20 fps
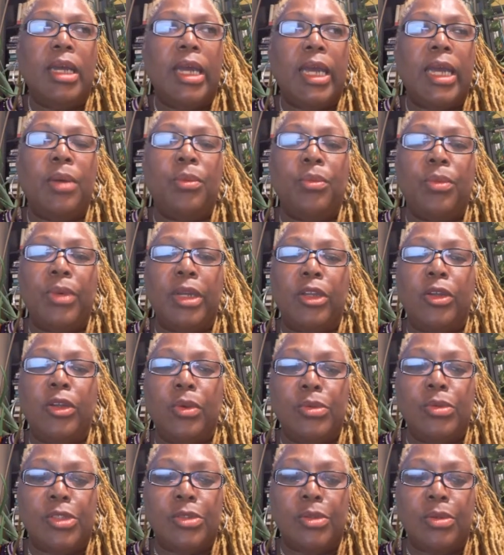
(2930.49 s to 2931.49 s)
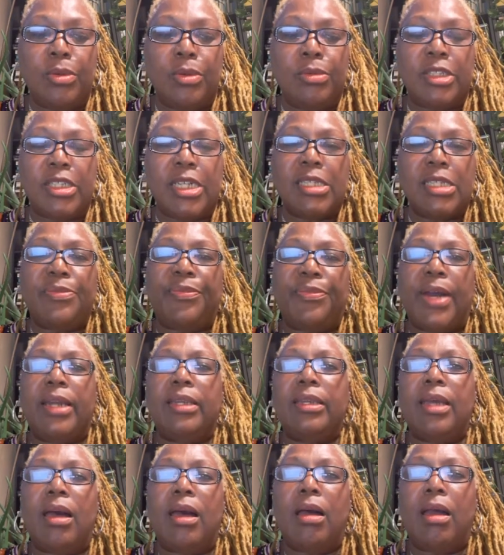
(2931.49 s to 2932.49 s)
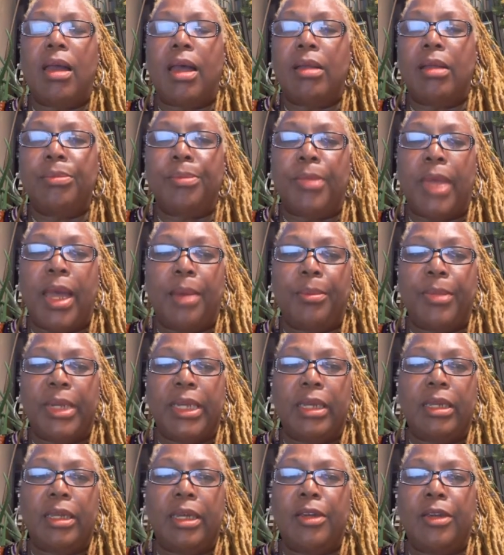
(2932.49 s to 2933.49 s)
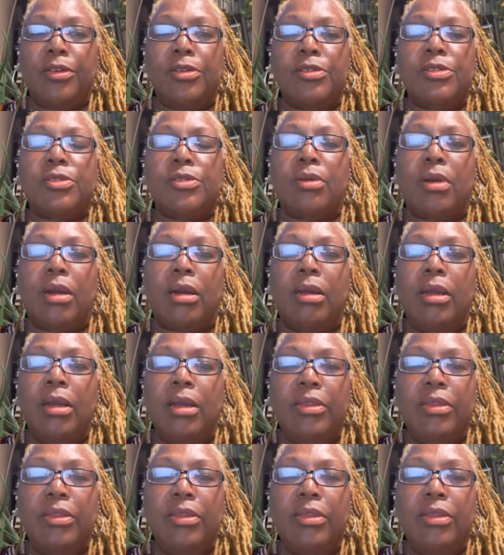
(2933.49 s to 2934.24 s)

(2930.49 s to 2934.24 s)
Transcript: and when you do, just find out how how many years or